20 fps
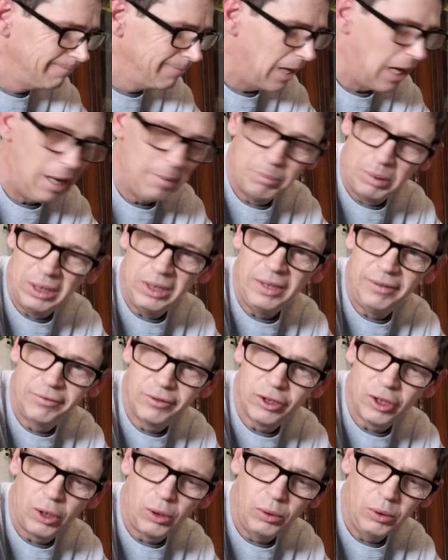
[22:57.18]
I believe
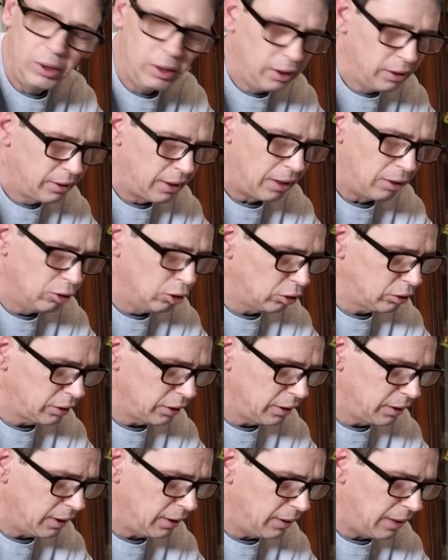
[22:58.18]
so. They looked
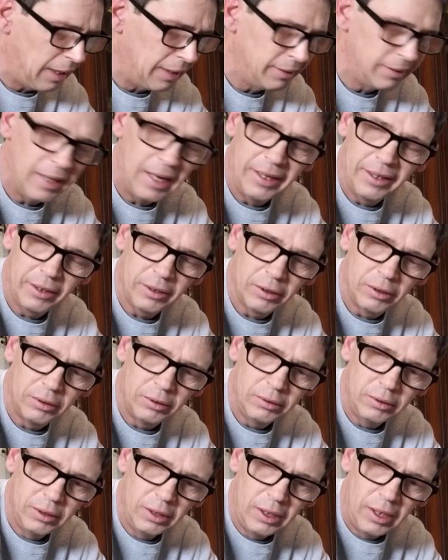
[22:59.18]

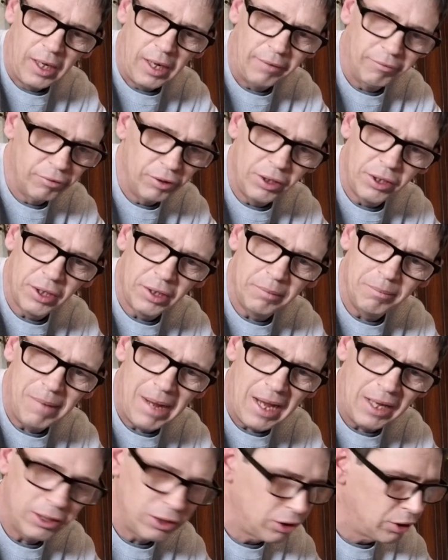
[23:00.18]
identical. Everything
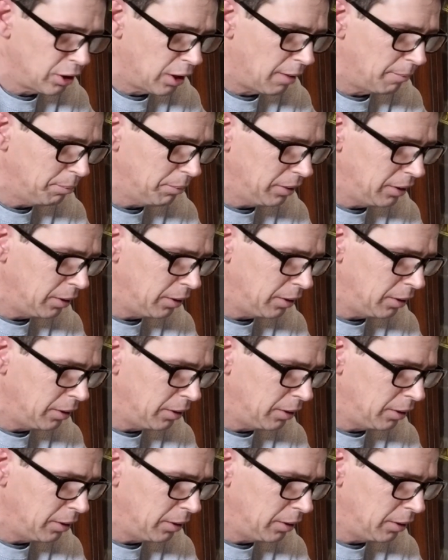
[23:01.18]
matched up.